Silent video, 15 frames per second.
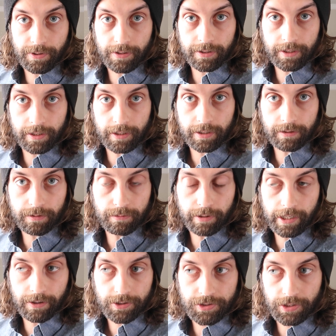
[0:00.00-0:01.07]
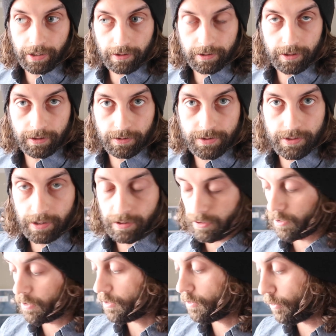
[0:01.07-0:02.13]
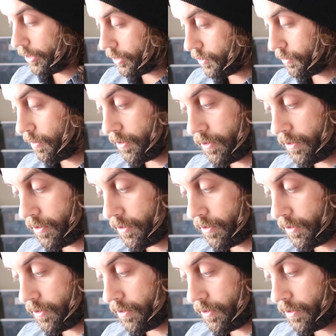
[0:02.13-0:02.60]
one of the rare style codes that are quite short